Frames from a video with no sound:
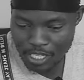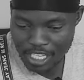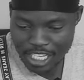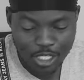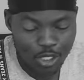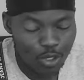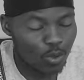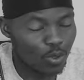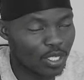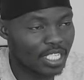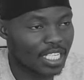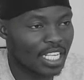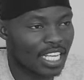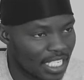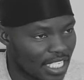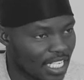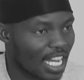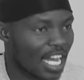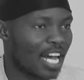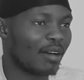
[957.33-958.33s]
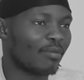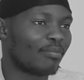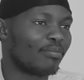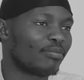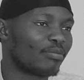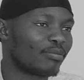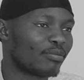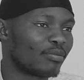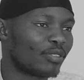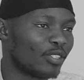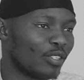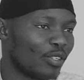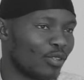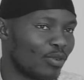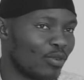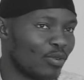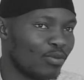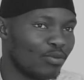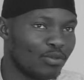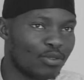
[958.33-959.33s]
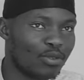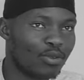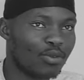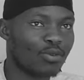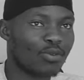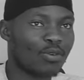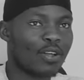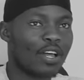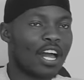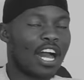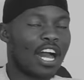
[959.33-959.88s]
there's no set up you know. So,